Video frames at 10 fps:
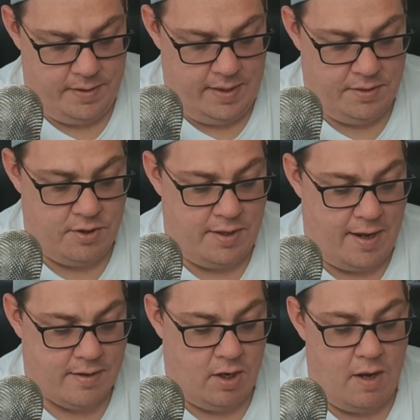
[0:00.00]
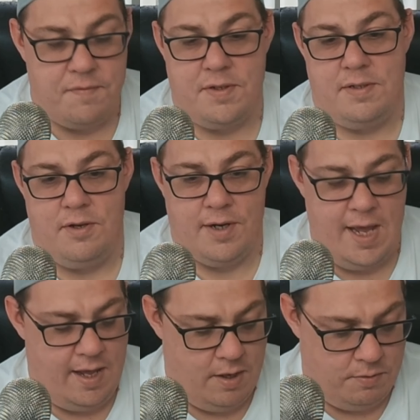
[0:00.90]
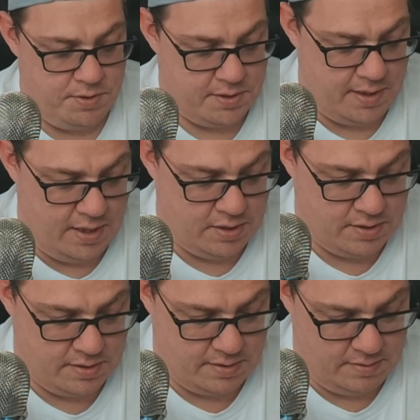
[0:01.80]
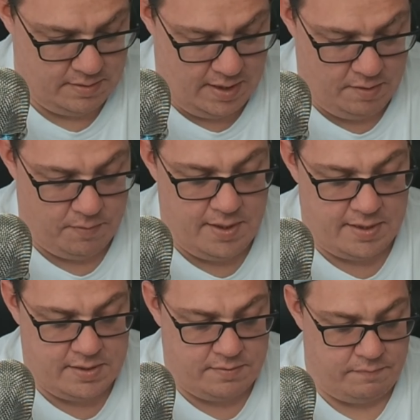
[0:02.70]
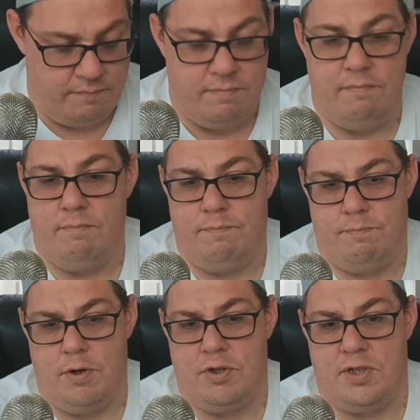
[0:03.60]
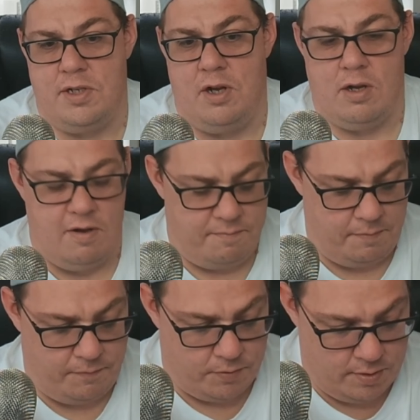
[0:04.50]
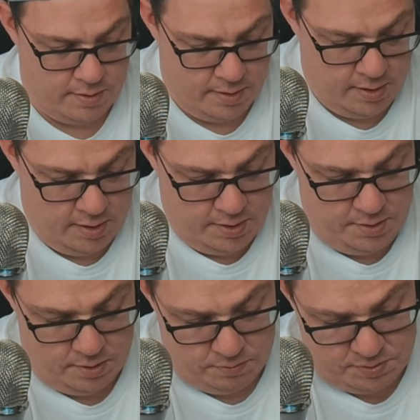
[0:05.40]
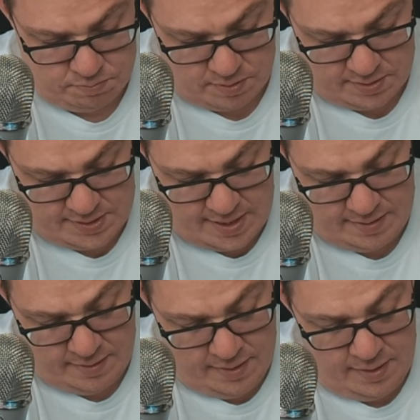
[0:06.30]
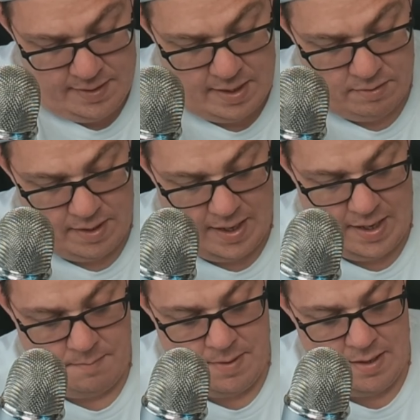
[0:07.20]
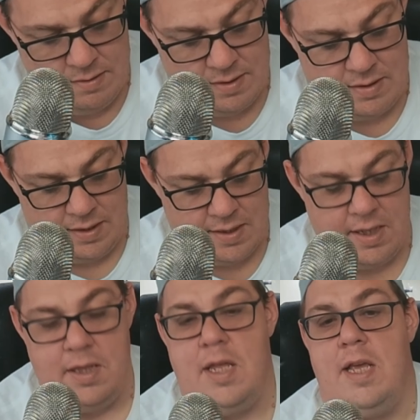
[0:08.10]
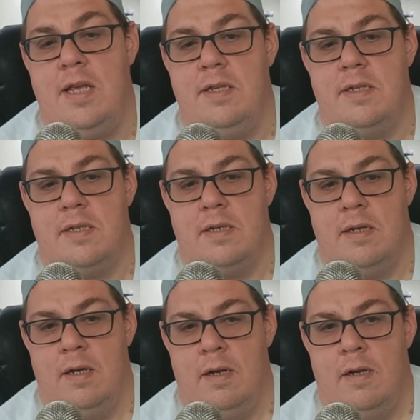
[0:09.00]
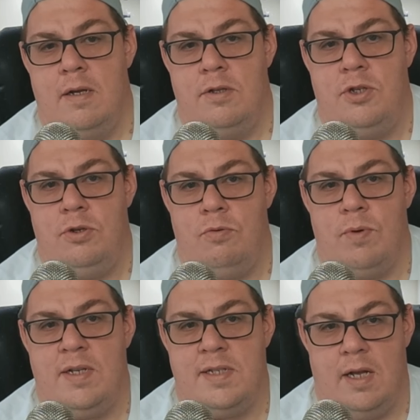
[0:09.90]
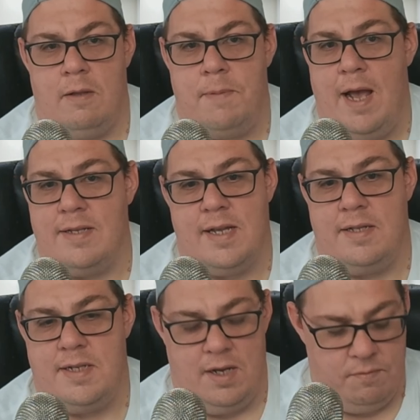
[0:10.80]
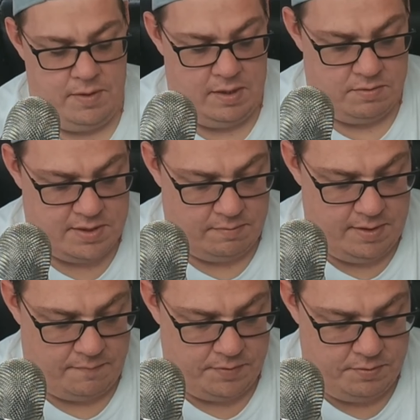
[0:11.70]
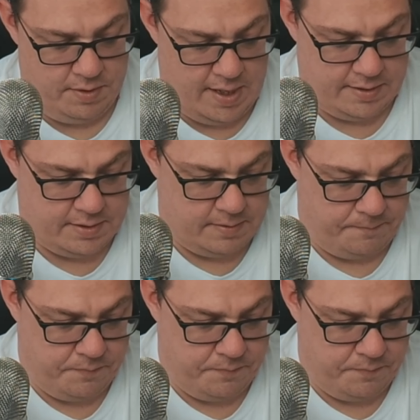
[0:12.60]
they're knockoffs, they're KOs, as anyone that's purchased a knockoff before knows where it's at. Now, I am not collecting these to resell and pass on to anyone else. I would never do that.